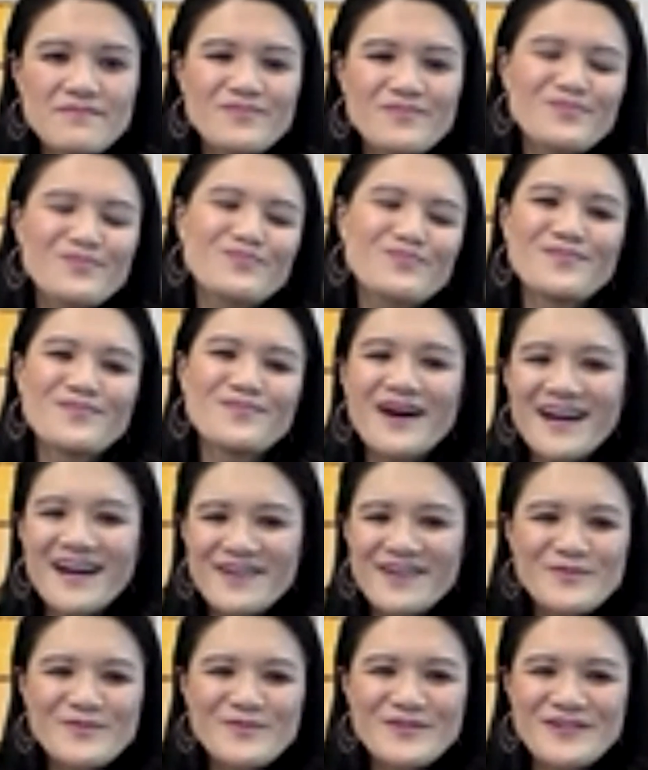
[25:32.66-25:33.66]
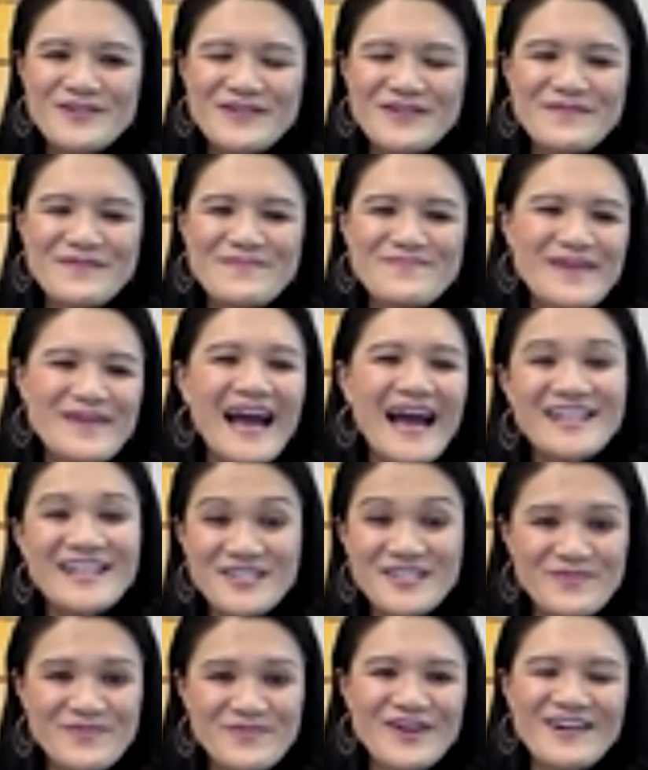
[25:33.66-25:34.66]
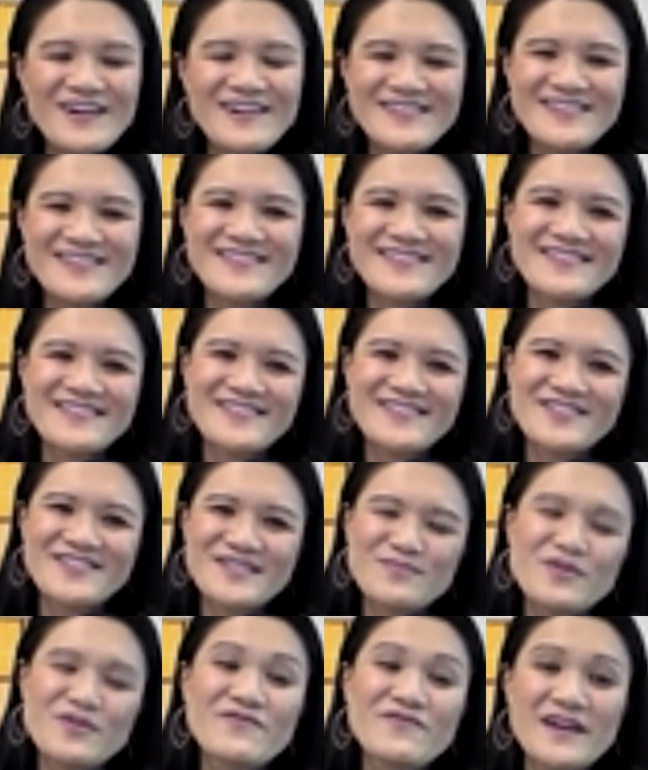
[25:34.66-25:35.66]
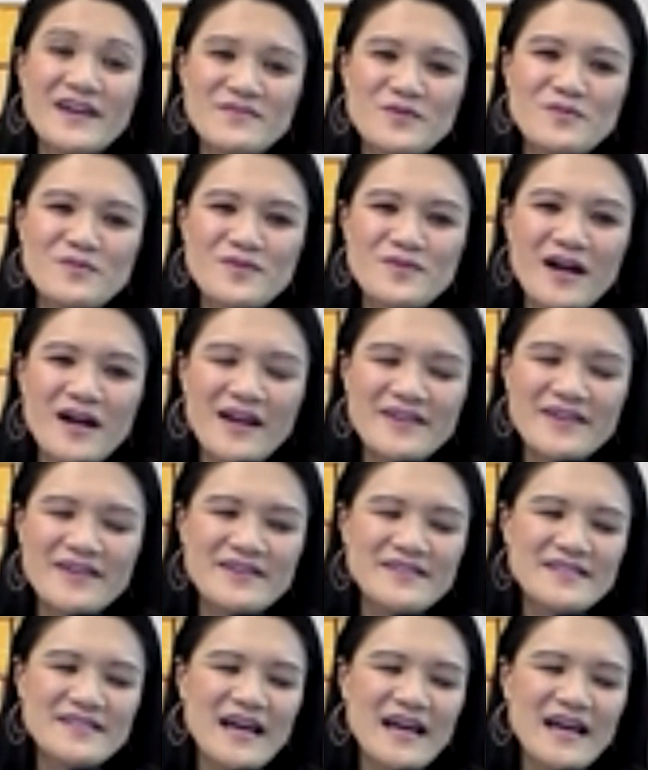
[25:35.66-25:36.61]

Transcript: my really passion projects that's just preventable blindness.